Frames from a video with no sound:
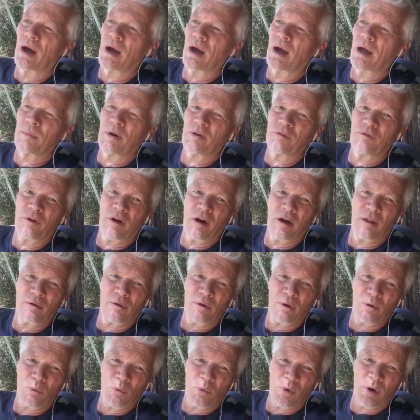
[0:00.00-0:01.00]
I and my
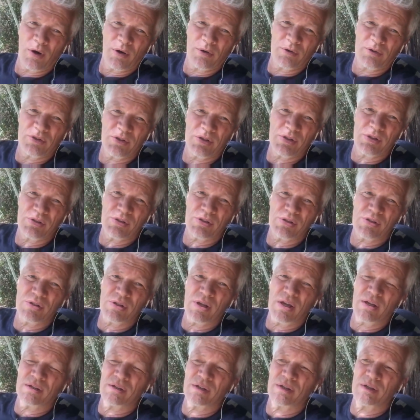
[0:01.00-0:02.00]
Father are one,
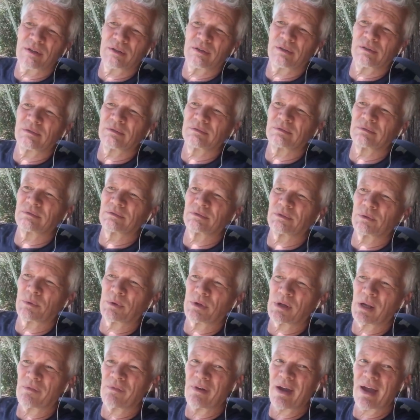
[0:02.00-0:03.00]
Jesus says it.
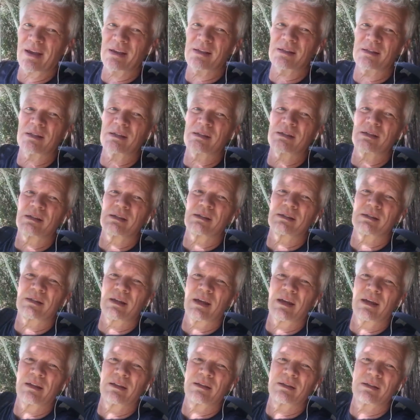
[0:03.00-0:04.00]
When you have ecstasy
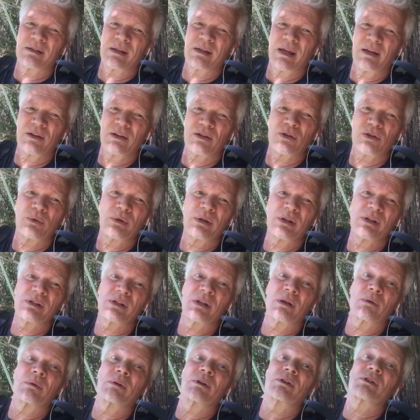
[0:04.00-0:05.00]
states, Saint
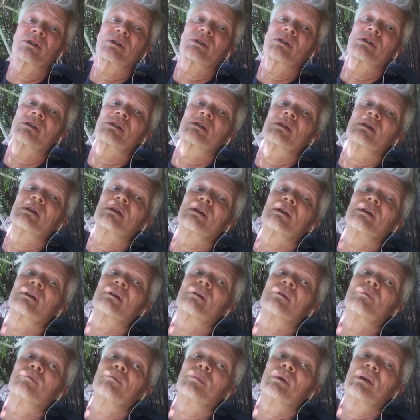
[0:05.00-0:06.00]
Teresa, when she's
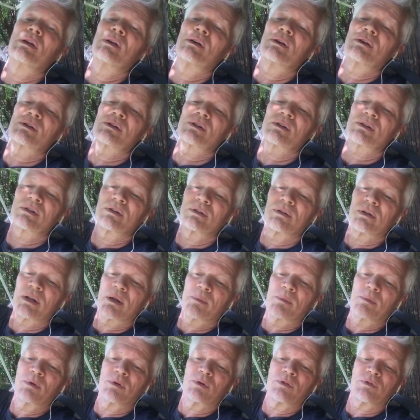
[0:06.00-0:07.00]
pierced, you know,
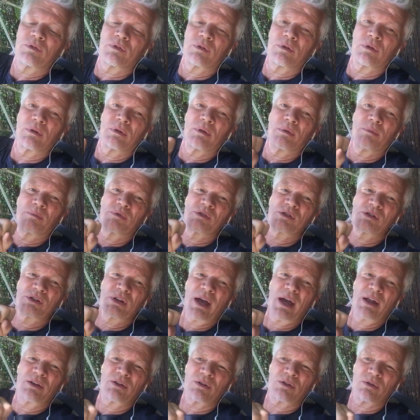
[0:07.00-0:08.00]
that beautiful
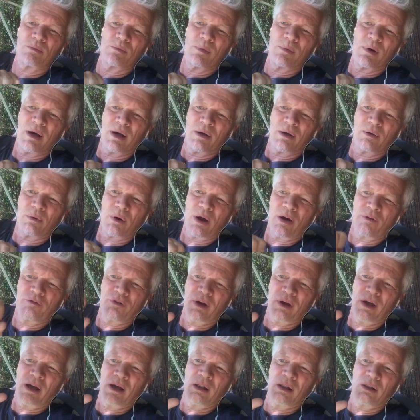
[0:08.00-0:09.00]
statue by
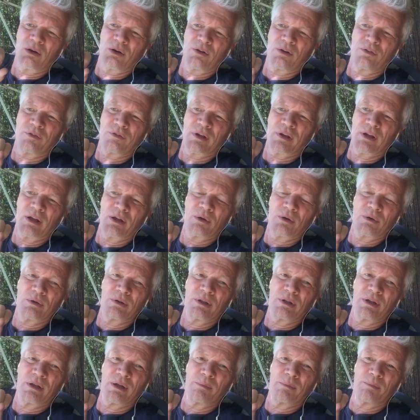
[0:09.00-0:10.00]
Raphael, or I forget
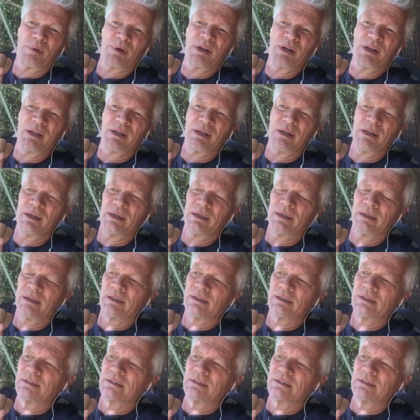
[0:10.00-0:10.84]
who did it, Bernini.